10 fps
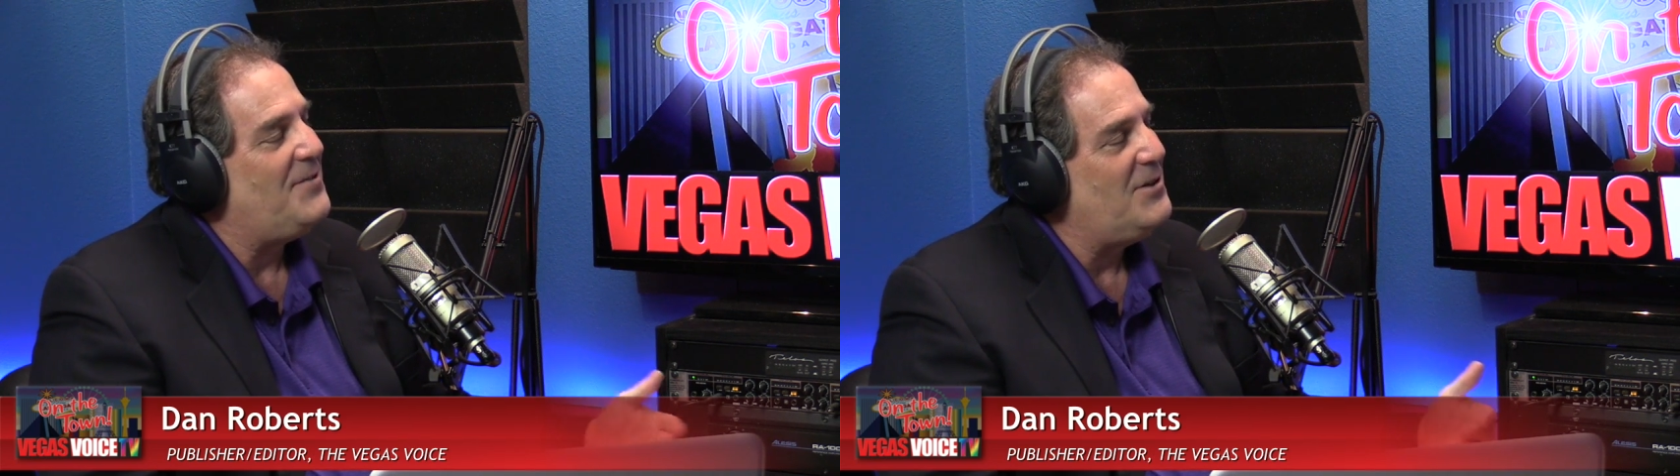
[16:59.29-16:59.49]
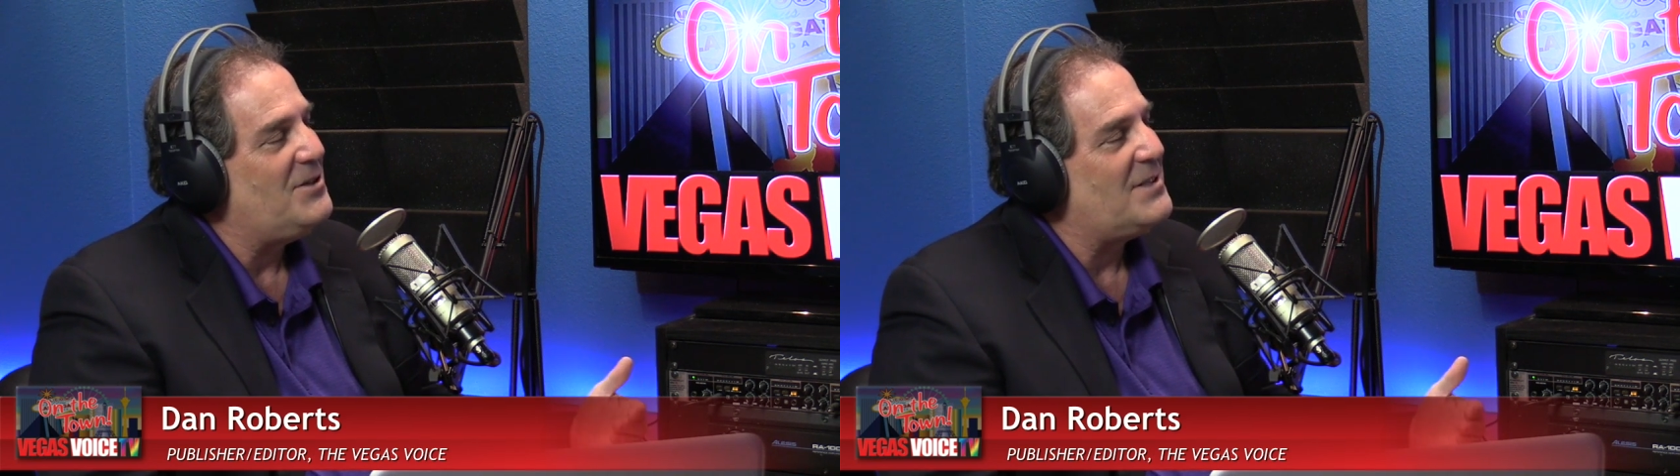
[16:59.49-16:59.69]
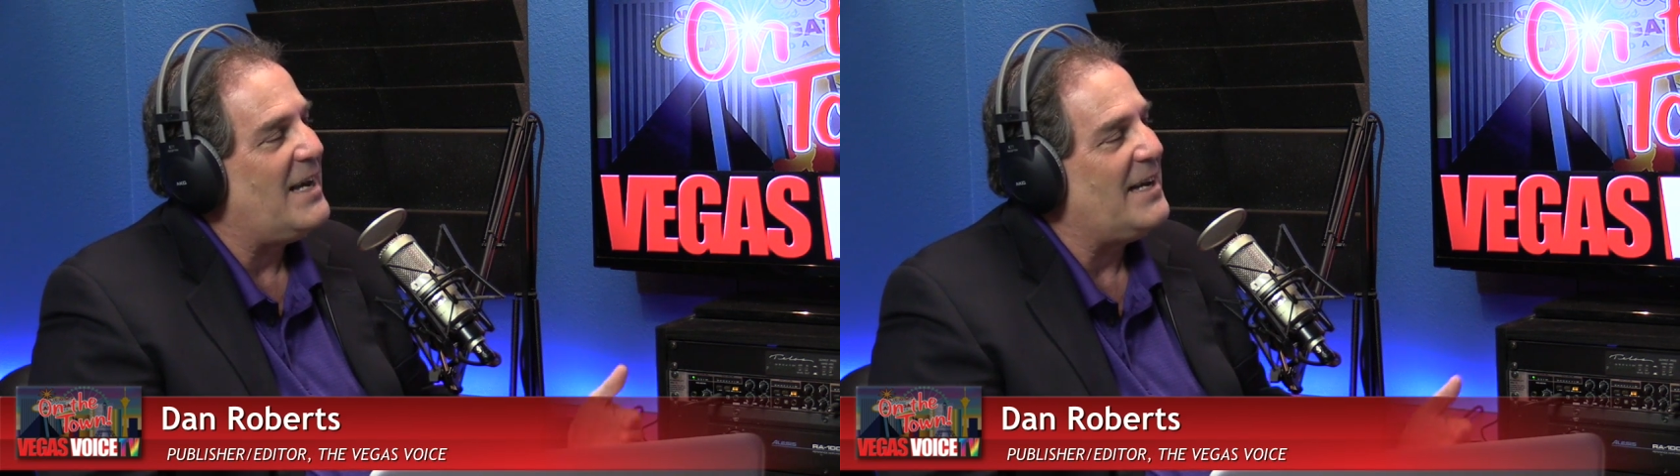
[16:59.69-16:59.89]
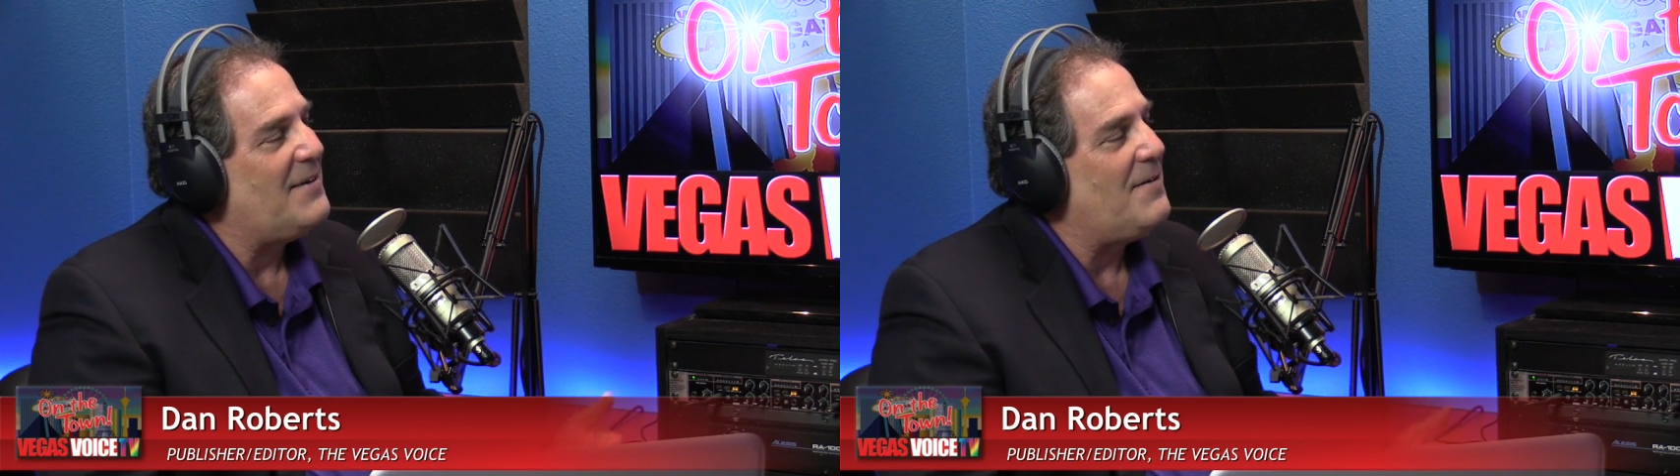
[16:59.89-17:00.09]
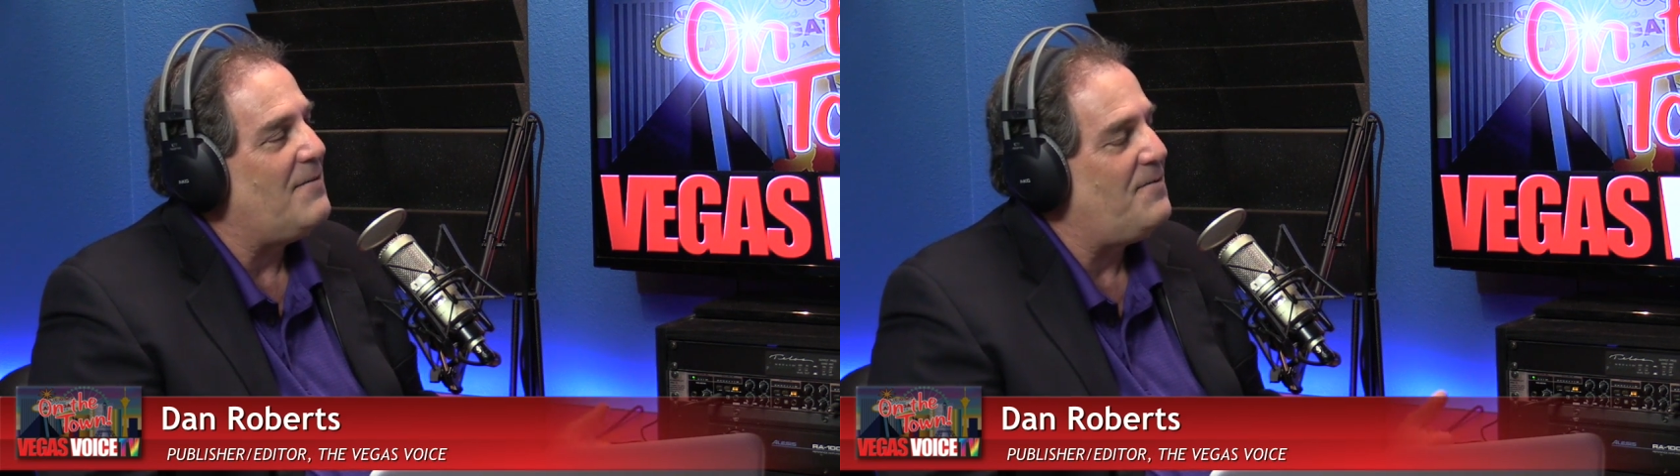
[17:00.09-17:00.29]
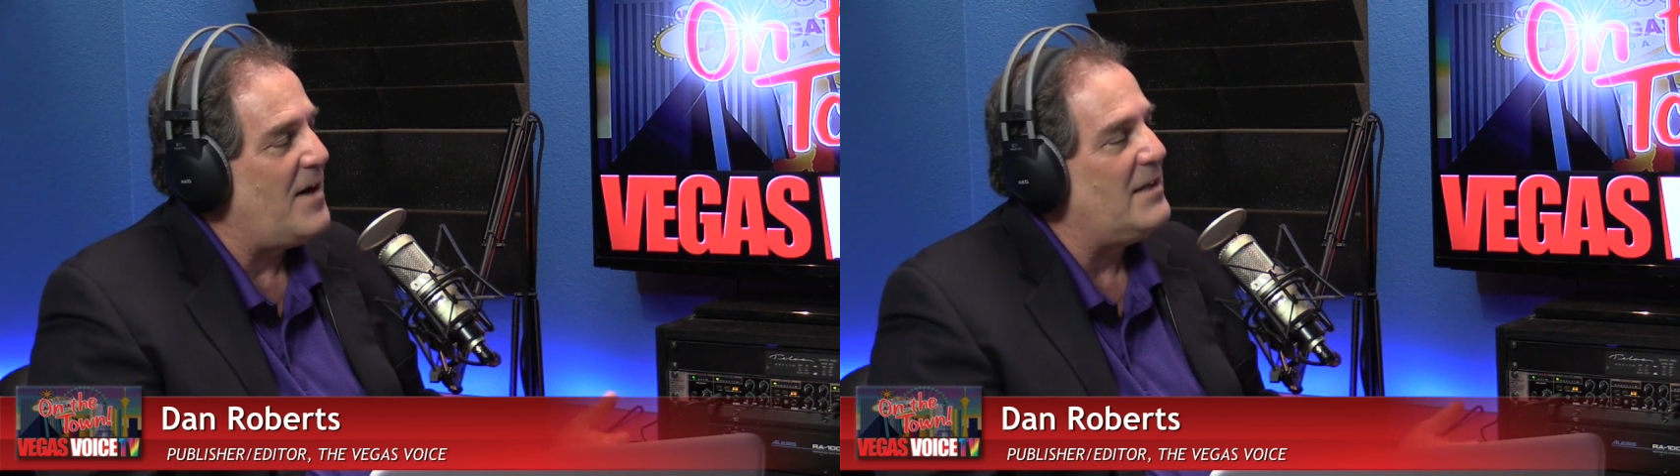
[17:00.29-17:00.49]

You just kind of fell